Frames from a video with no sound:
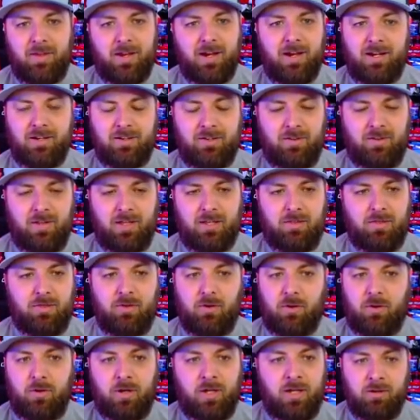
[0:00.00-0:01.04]
got to like
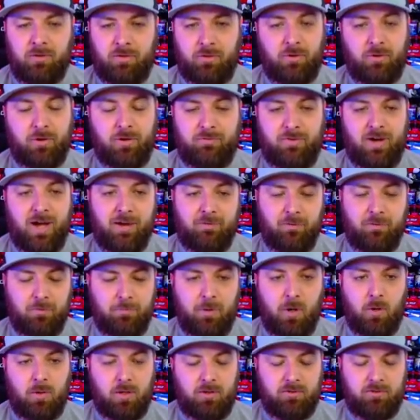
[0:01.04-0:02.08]
30 or 35 with
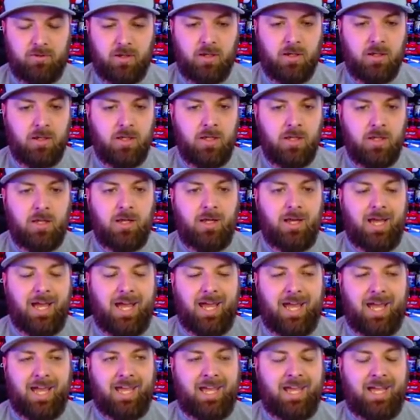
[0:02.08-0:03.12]
Ponyta,
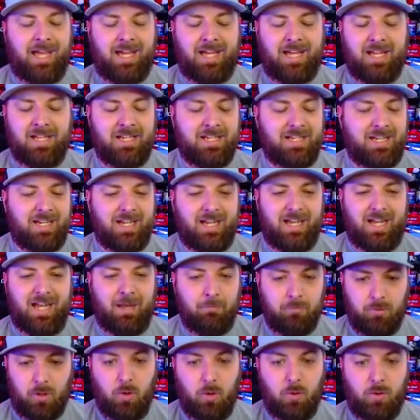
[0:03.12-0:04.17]
and it
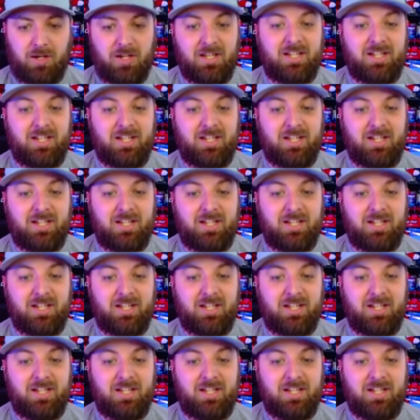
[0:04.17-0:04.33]
broke.